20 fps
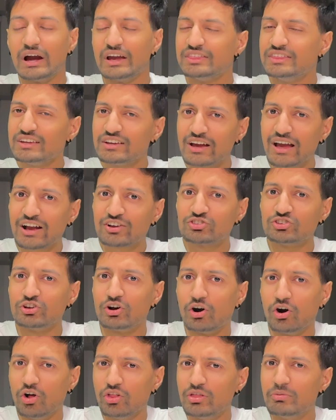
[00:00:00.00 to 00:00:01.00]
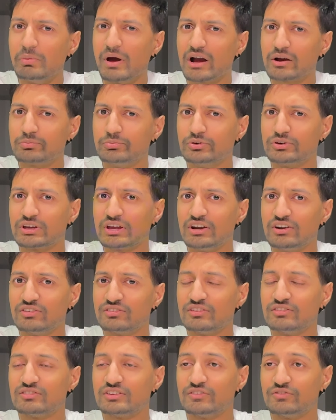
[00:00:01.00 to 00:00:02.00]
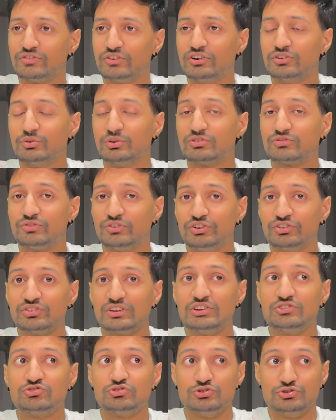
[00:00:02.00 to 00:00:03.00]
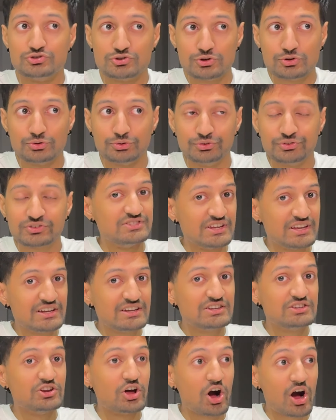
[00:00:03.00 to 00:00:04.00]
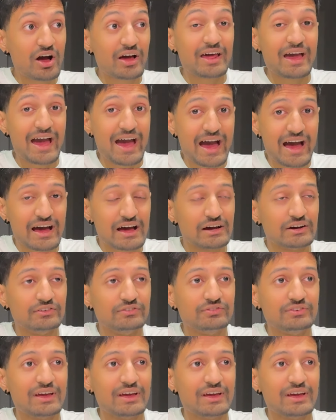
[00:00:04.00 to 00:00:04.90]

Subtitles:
I think actually all the MacBook Airs since it was first introduced, did not have